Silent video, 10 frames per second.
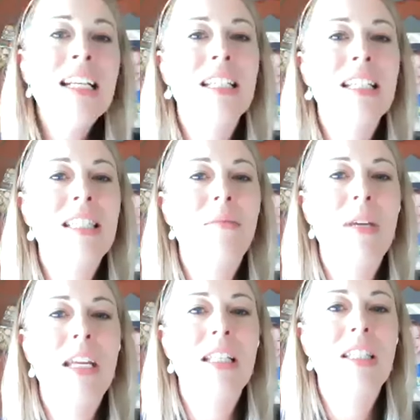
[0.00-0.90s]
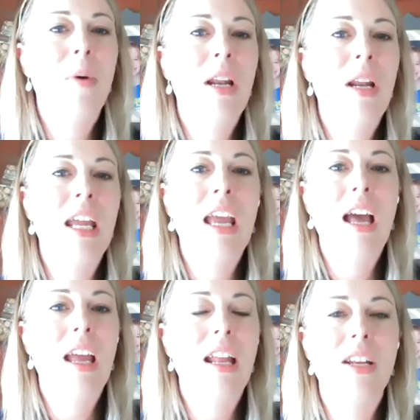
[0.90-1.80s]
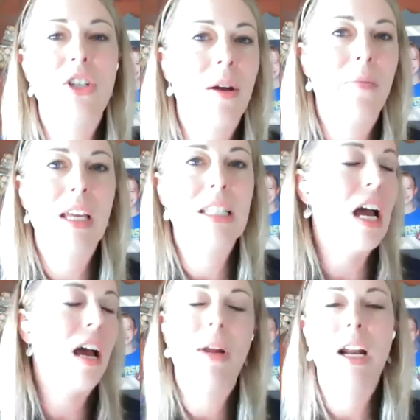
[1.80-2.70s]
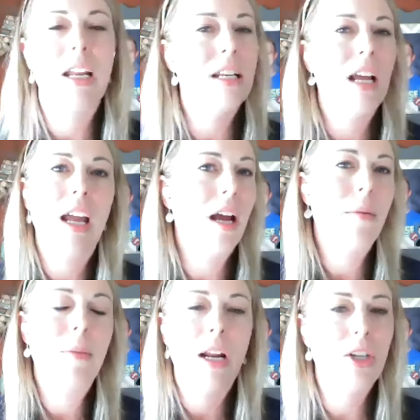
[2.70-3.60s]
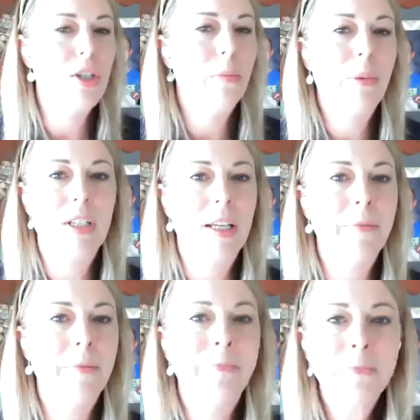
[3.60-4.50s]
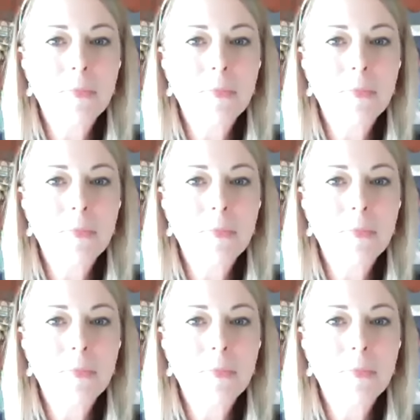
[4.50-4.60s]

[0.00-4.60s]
doesn't mean sweating in a gym because I'm not a, I, I'm not a gym person.